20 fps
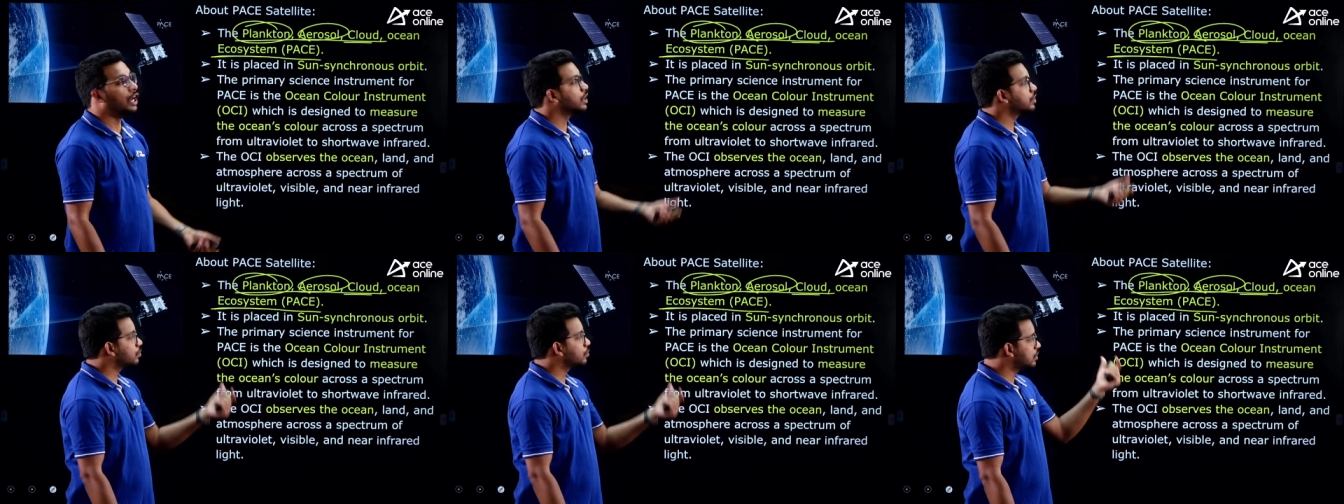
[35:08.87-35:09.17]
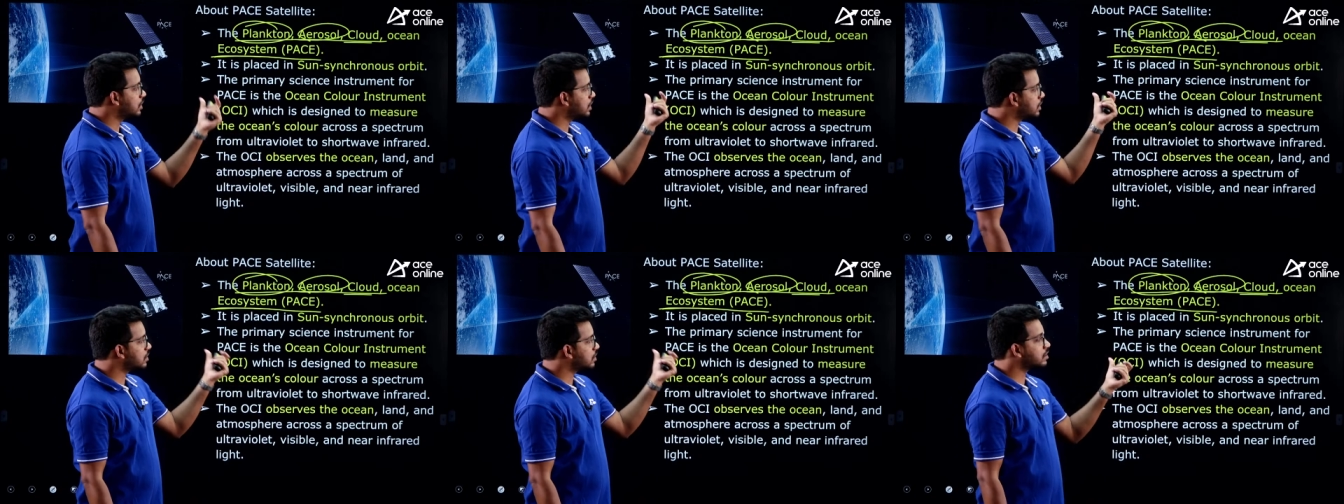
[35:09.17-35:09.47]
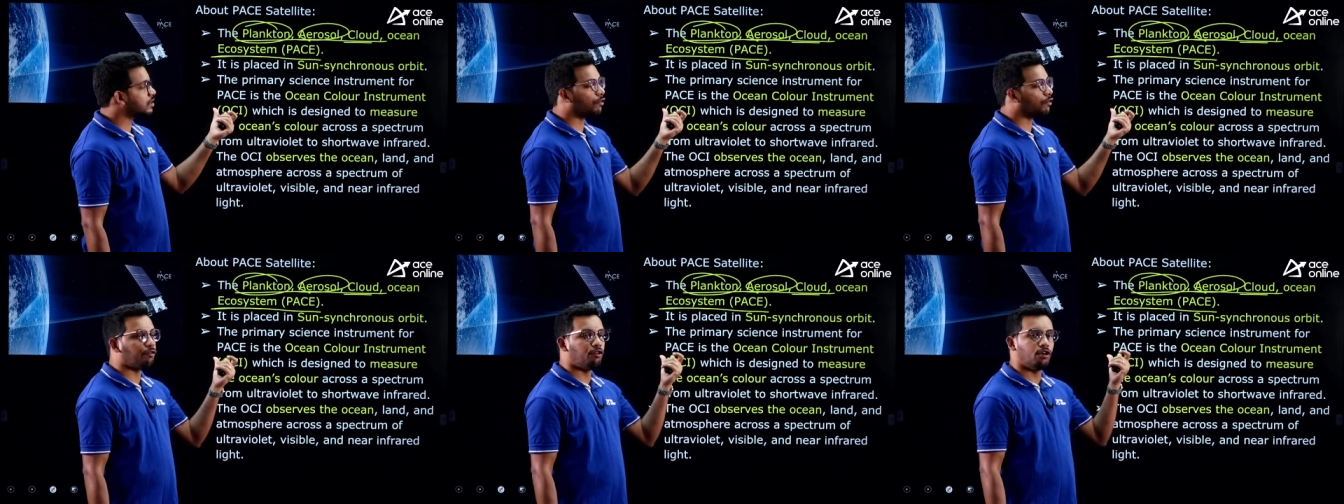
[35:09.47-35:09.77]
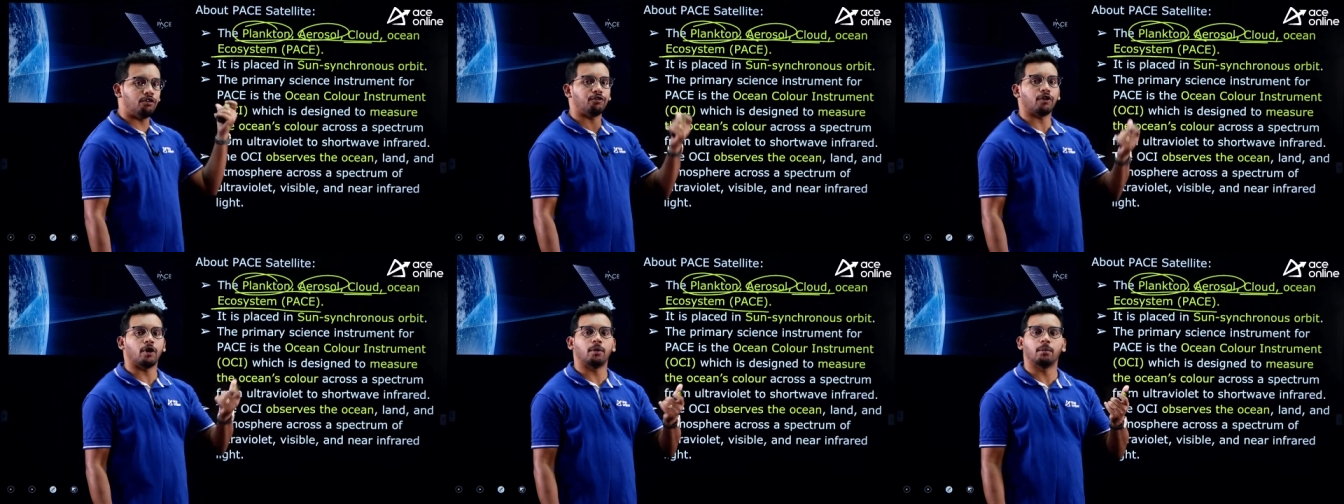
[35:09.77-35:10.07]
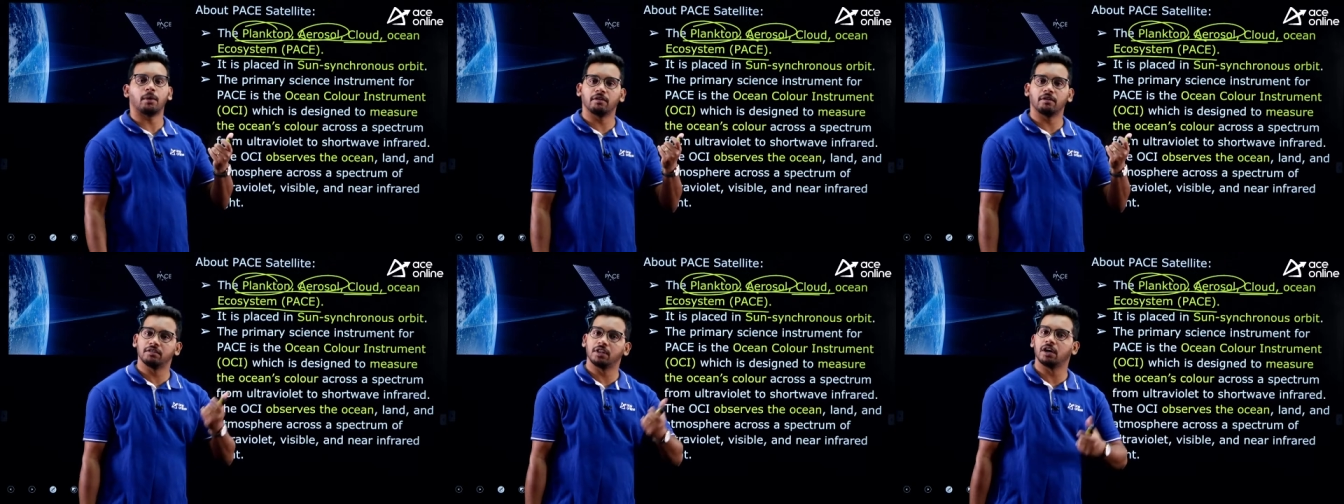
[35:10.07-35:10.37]
So, this is the full
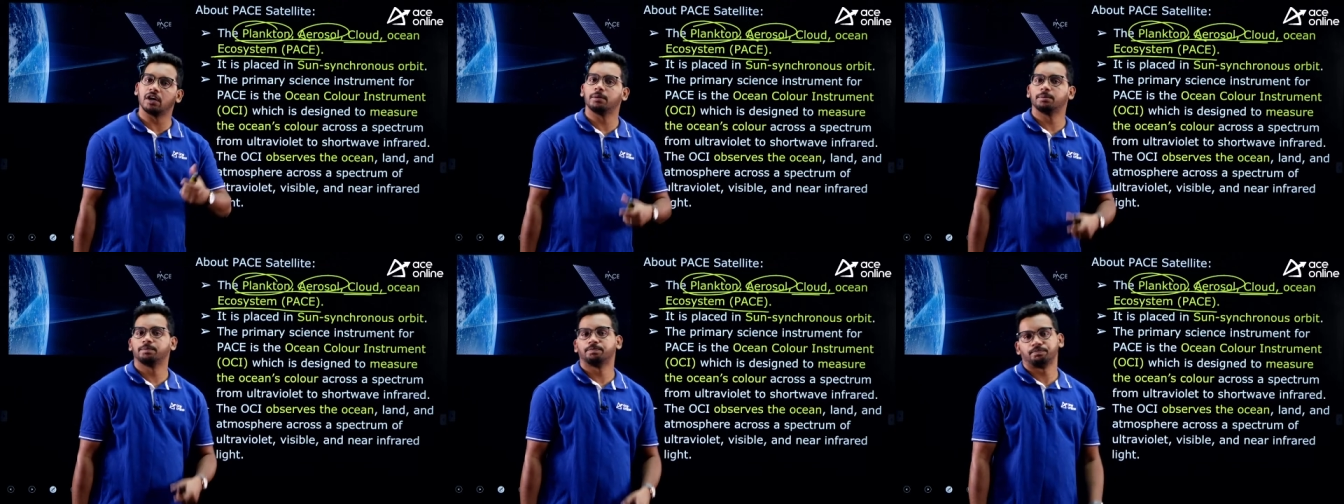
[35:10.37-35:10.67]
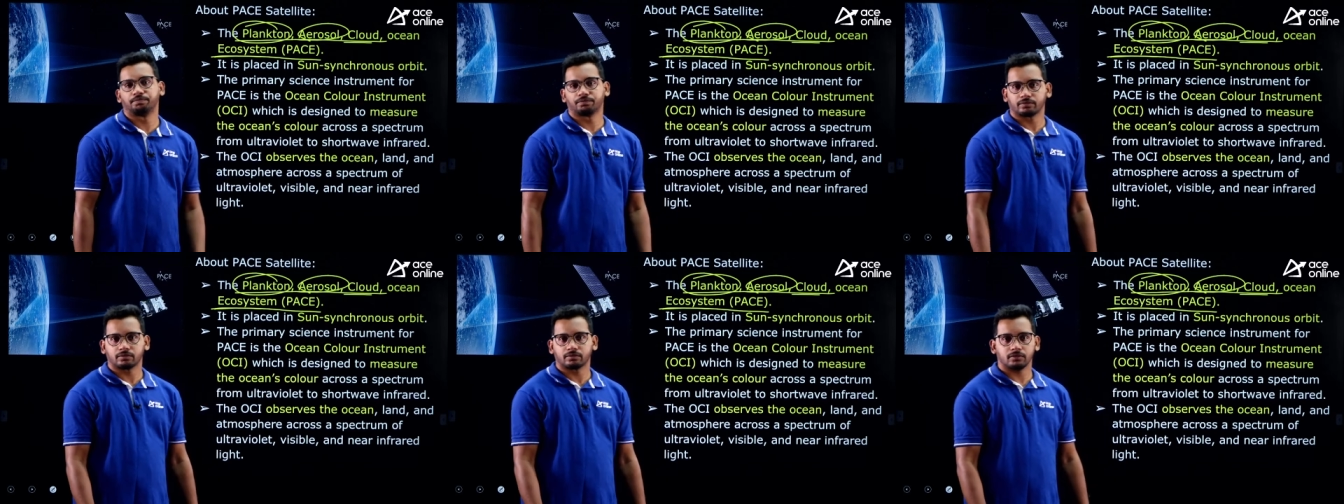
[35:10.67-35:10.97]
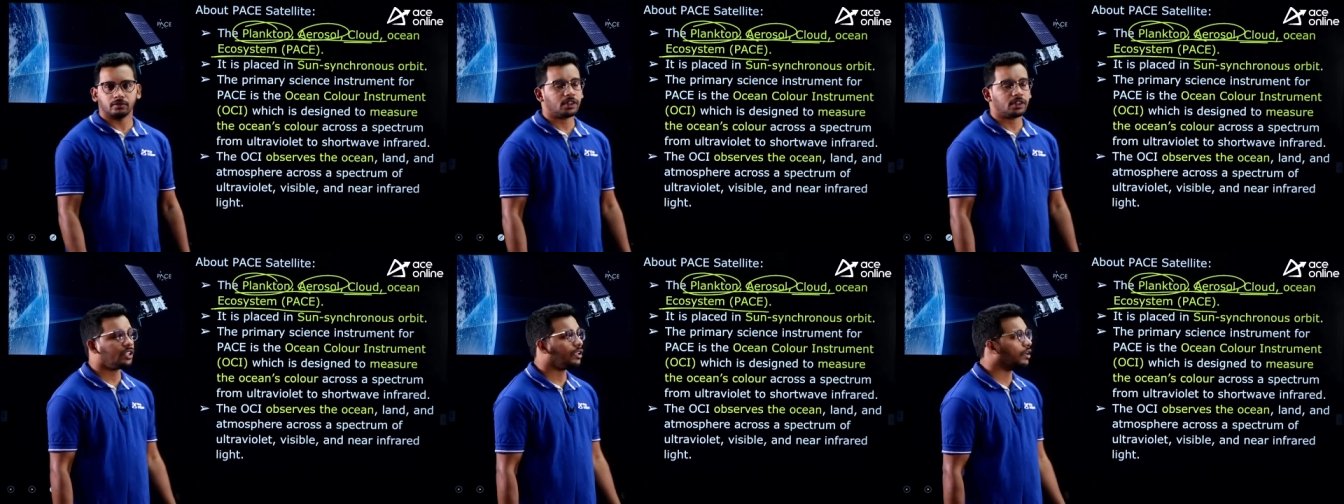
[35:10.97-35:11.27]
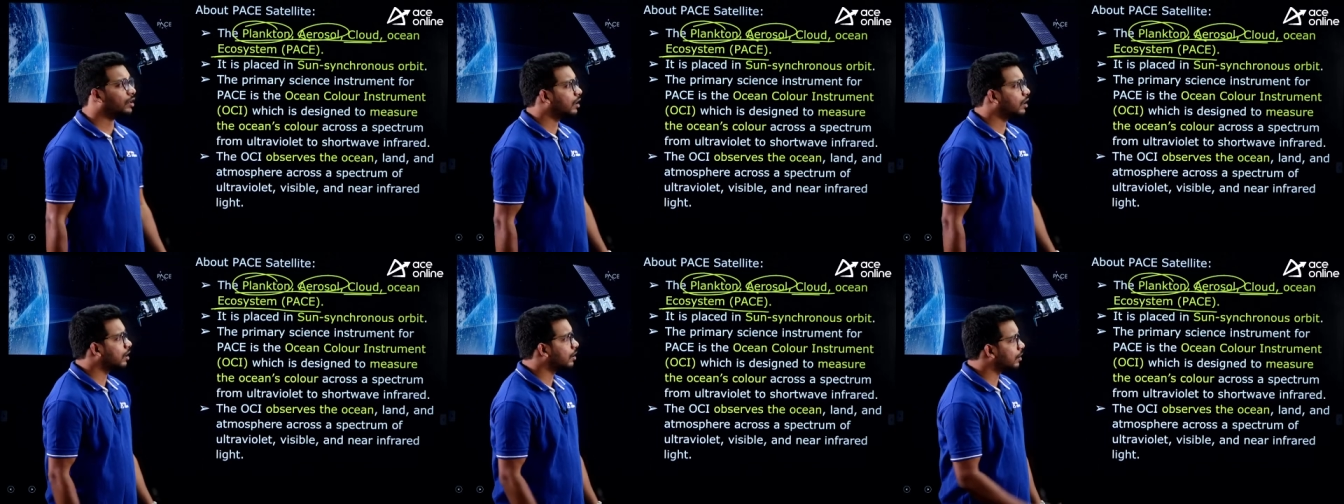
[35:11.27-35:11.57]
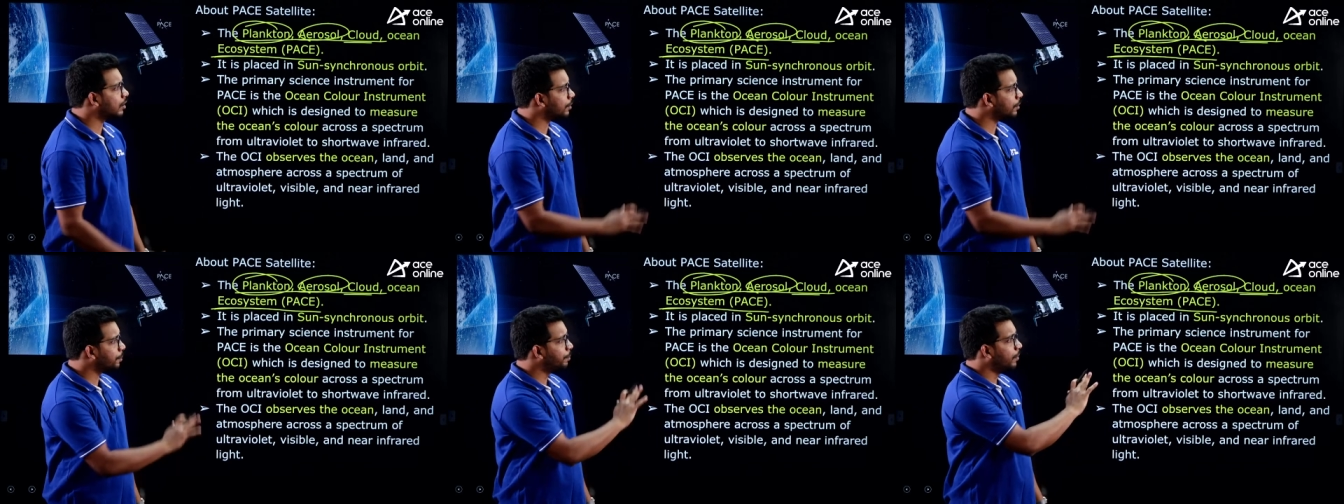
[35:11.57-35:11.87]
form of the
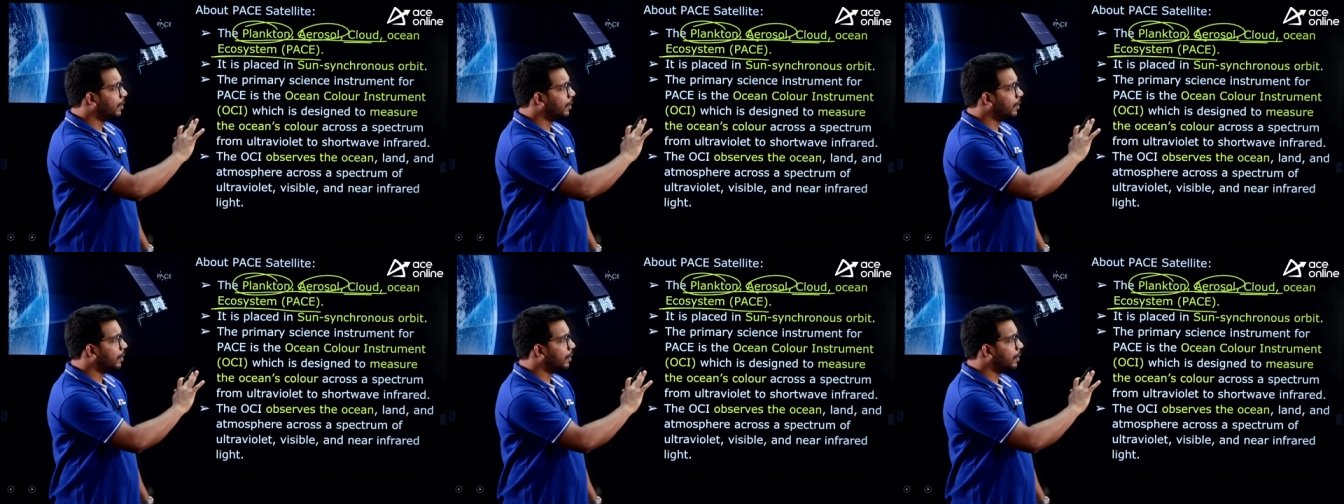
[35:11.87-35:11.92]
uh,